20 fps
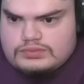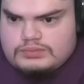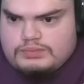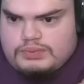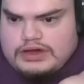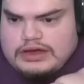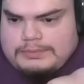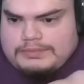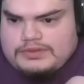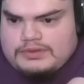
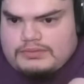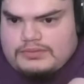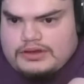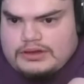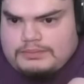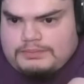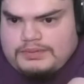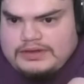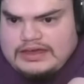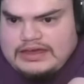popped him
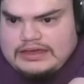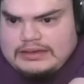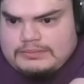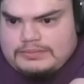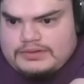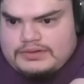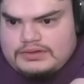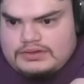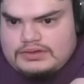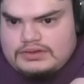up, Babe.
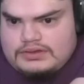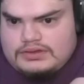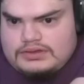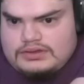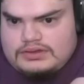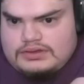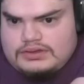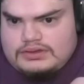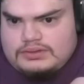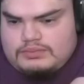
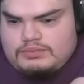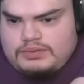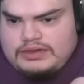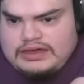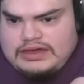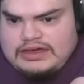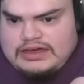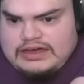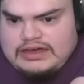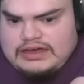
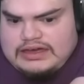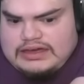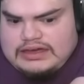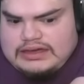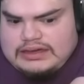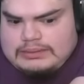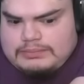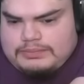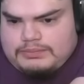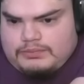
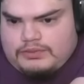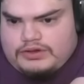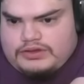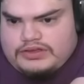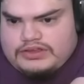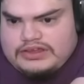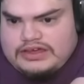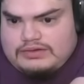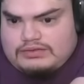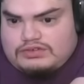Babe. We're only
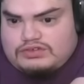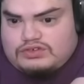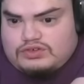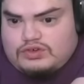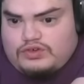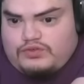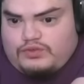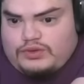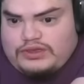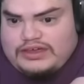down
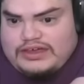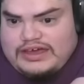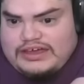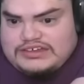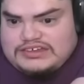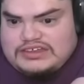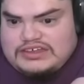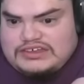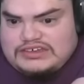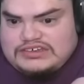two if we
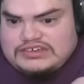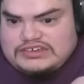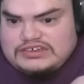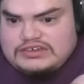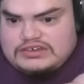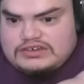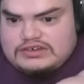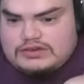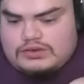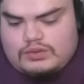catch this.
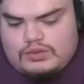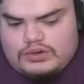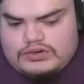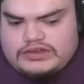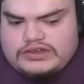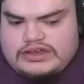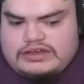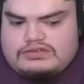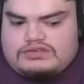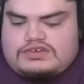We're only
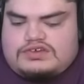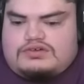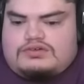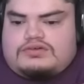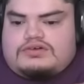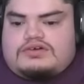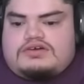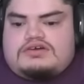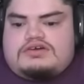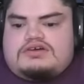down two.
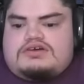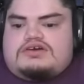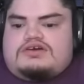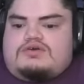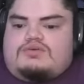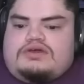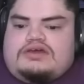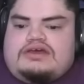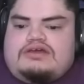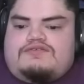
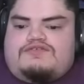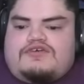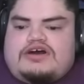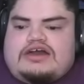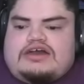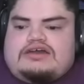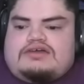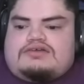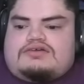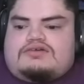We can
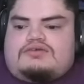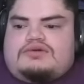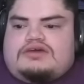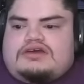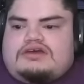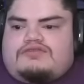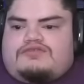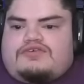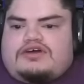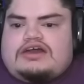fight. We
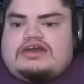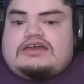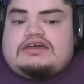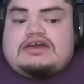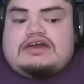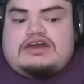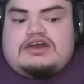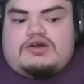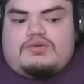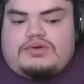can fight.
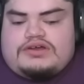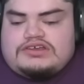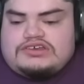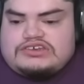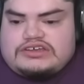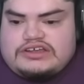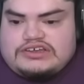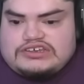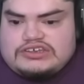We just got to